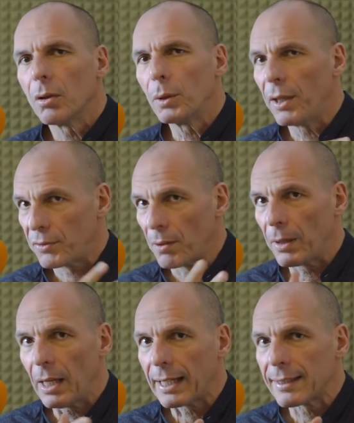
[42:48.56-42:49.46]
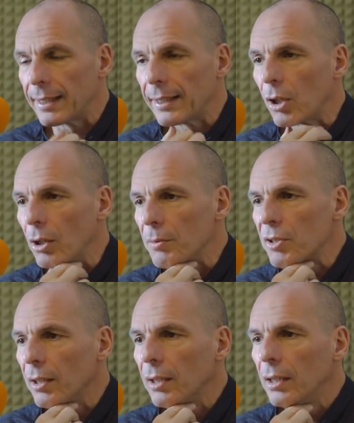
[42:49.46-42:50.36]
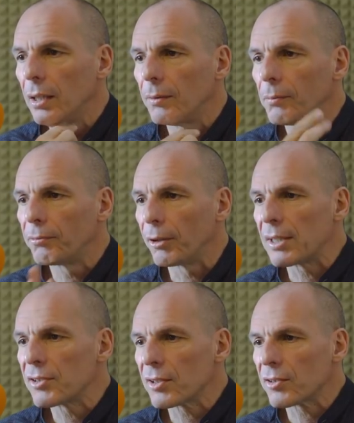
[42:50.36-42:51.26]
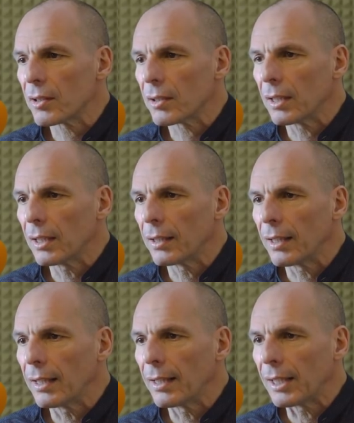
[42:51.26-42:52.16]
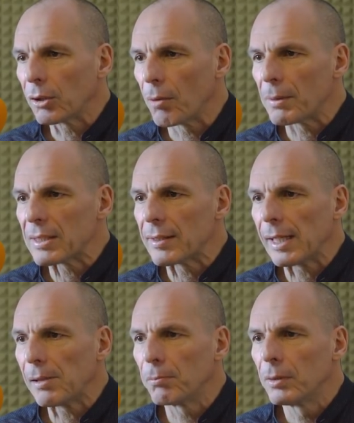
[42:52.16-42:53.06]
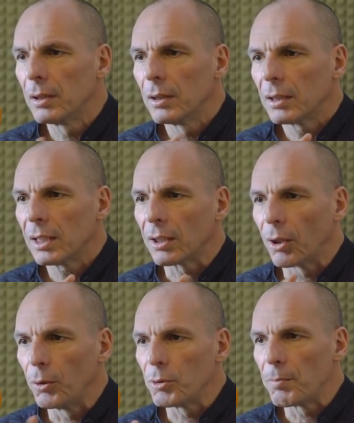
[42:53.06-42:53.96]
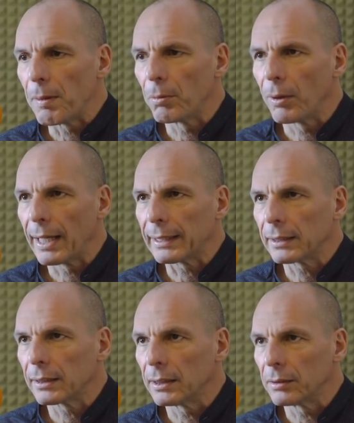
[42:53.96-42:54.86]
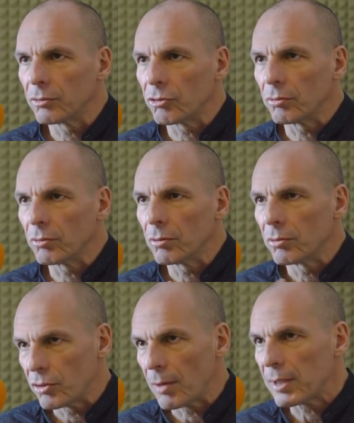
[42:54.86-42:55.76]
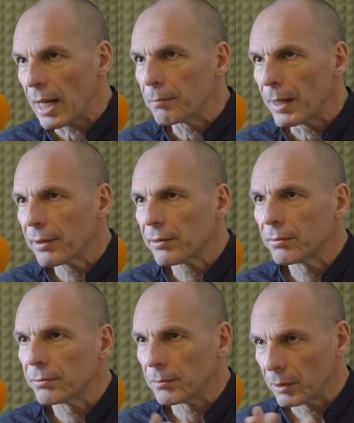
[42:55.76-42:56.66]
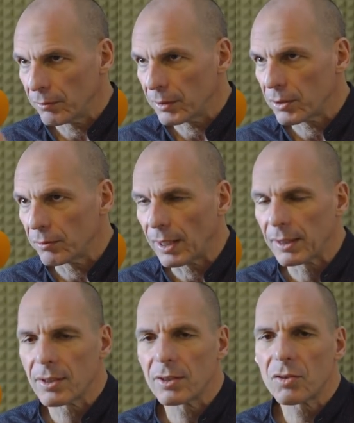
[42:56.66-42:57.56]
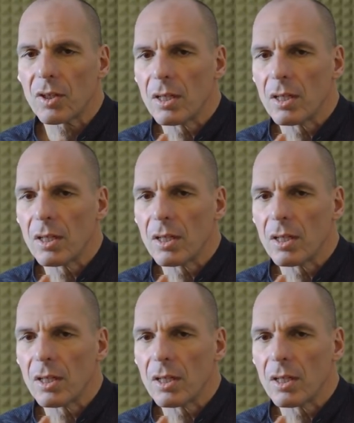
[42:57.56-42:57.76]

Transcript: We have some excellent economists. For instance, the economics team includes people like James Galbraith from the University of Texas,